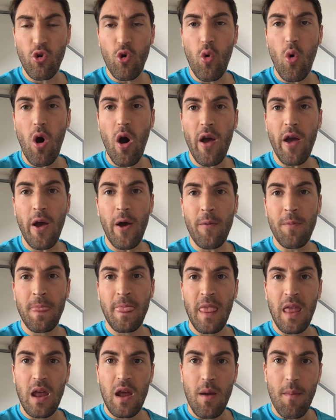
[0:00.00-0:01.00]
Quiet,
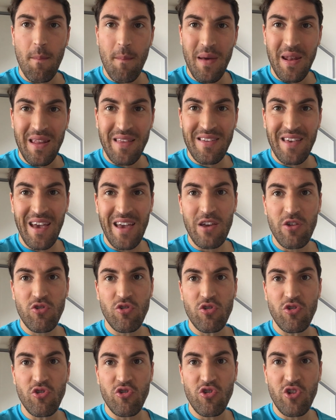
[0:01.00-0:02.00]

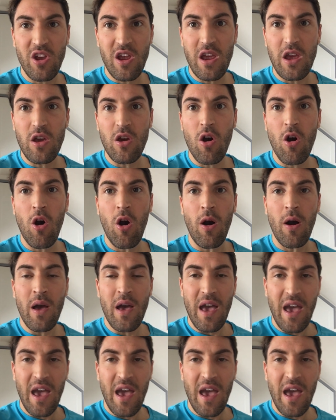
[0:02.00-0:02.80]
meditation, Qigong,